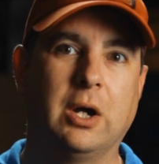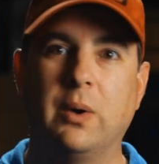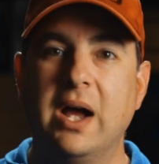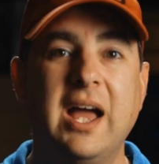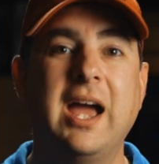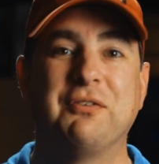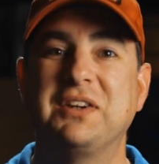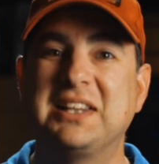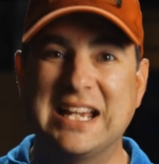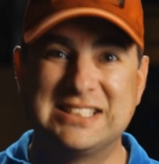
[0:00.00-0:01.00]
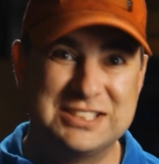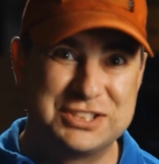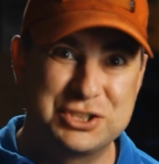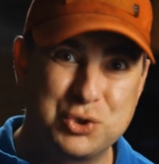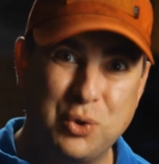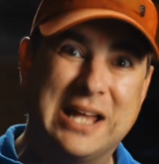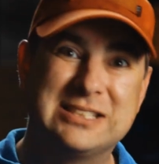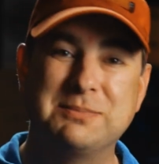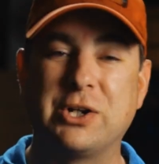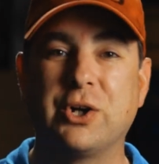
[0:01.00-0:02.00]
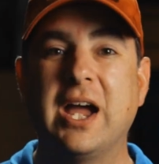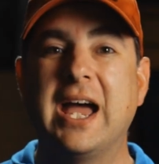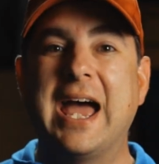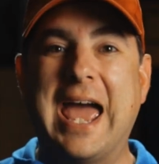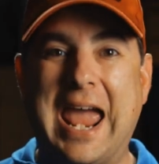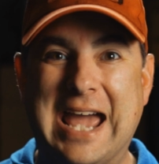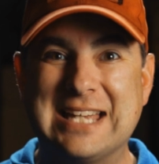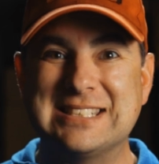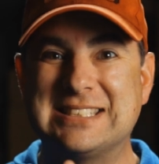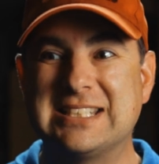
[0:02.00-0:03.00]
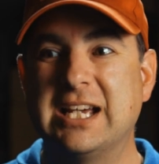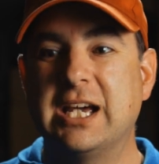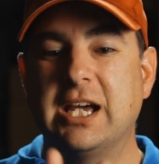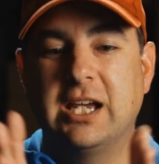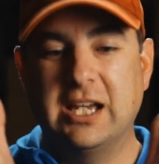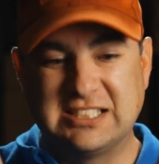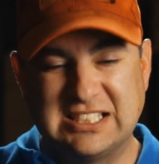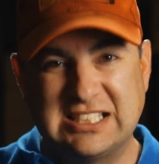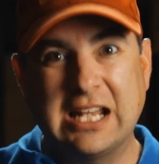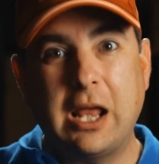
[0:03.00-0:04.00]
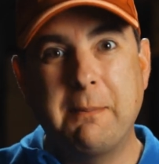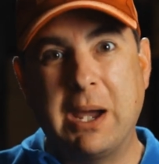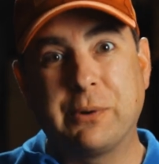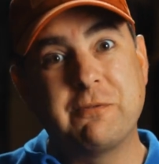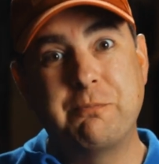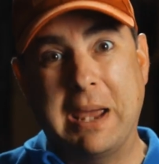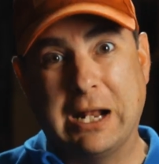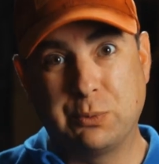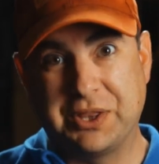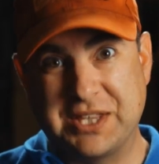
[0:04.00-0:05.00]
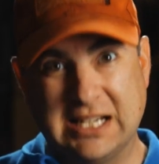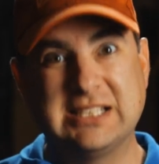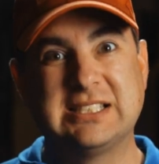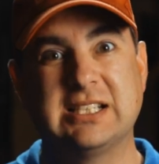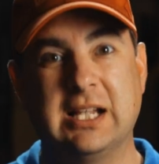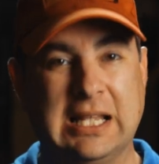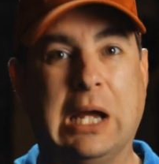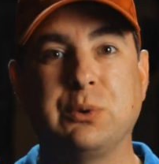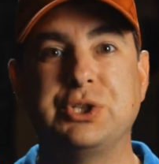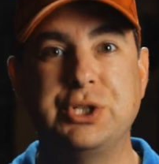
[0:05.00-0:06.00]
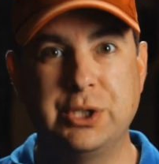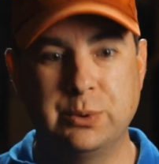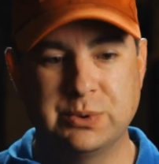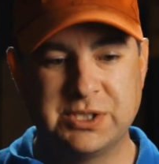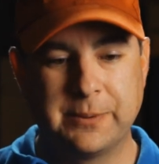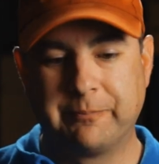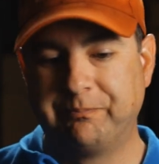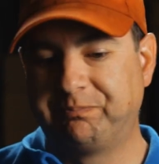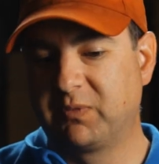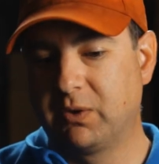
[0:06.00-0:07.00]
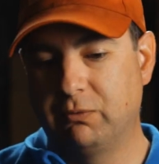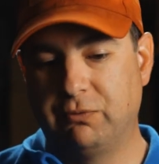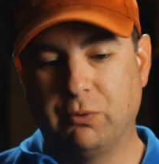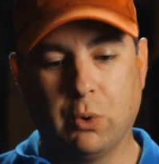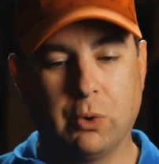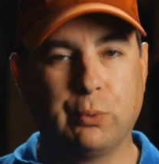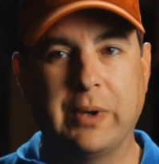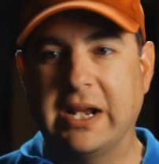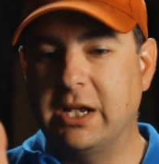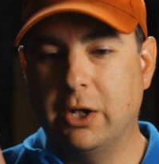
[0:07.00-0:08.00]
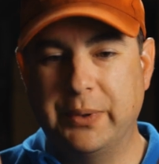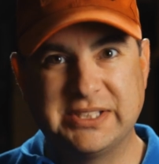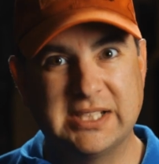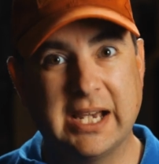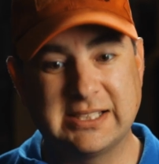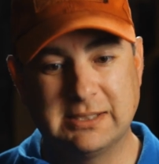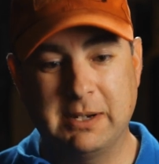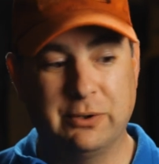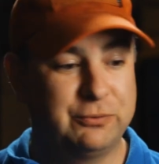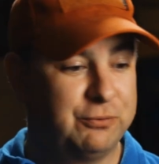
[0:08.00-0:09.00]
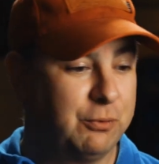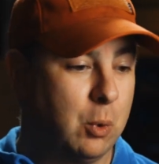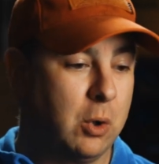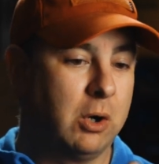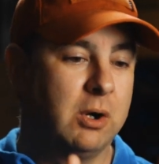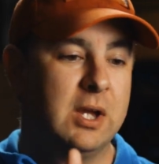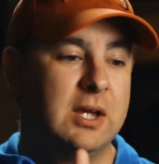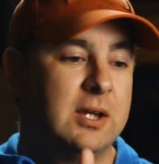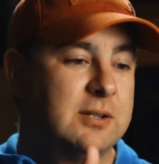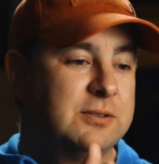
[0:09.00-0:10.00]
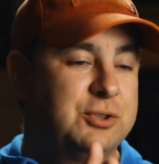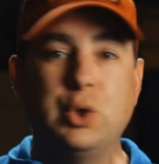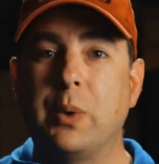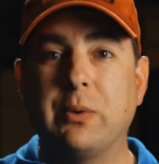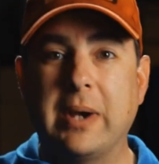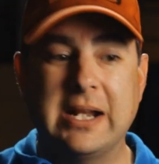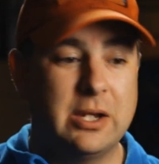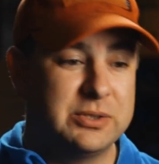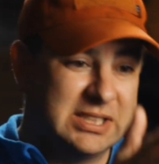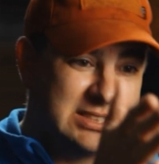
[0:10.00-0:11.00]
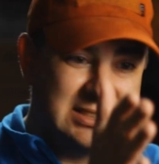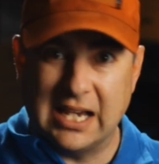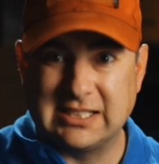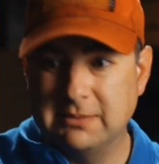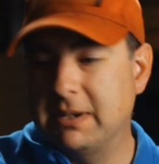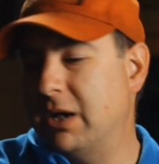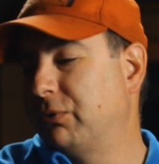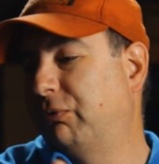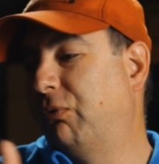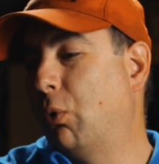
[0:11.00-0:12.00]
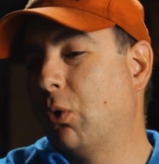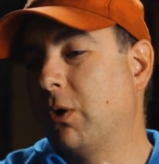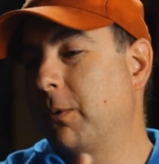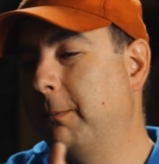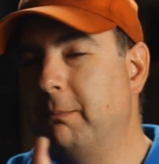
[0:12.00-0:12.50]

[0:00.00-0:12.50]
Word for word: go, every licensed transmitter has a set amount of bandwidth that it's allowed to use. For radio, it's X amount. For two-way radios, it's X amount. For